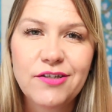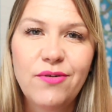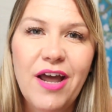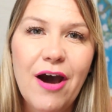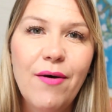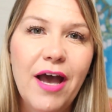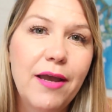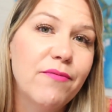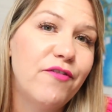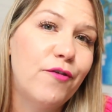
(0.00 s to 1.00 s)
So now I
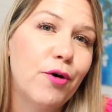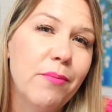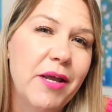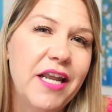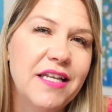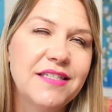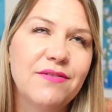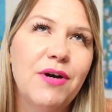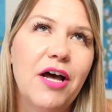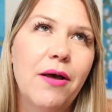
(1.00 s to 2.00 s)
am four minutes,
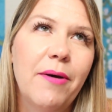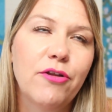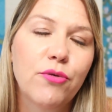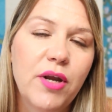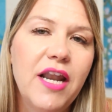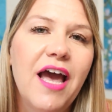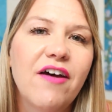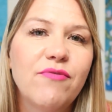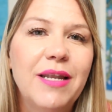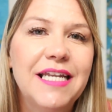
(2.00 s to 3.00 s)
well, about three and a
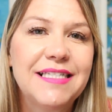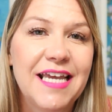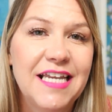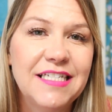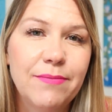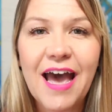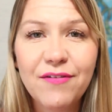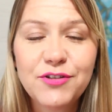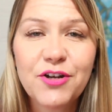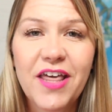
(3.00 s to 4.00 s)
half minutes into.
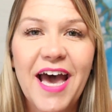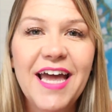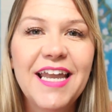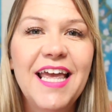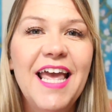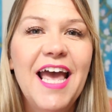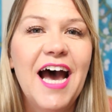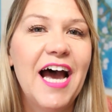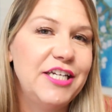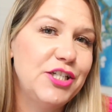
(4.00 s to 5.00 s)
After that,
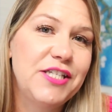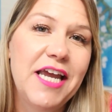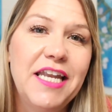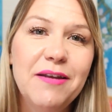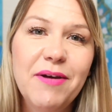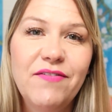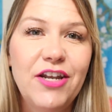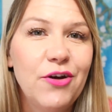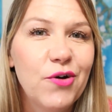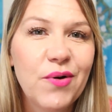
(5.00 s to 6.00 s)
I just ended my
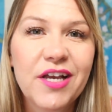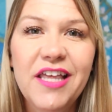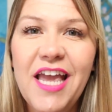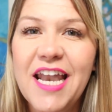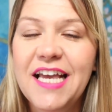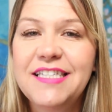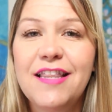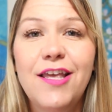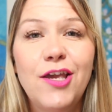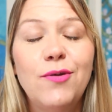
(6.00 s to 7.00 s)
video quickly, and I
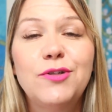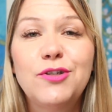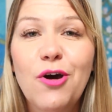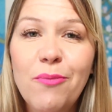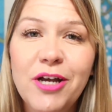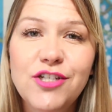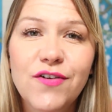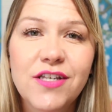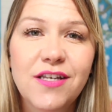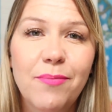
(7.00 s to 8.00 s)
said, thank you so much
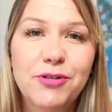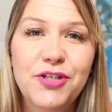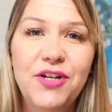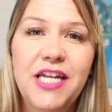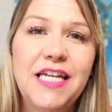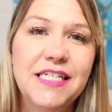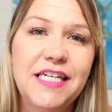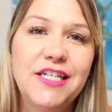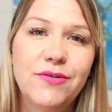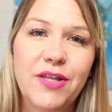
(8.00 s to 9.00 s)
for this opportunity to
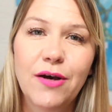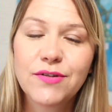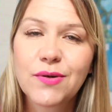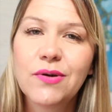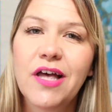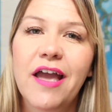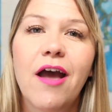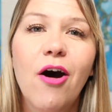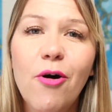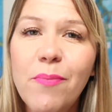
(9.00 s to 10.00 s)
teach with Outschool. I
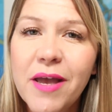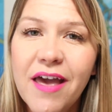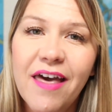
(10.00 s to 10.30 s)
hope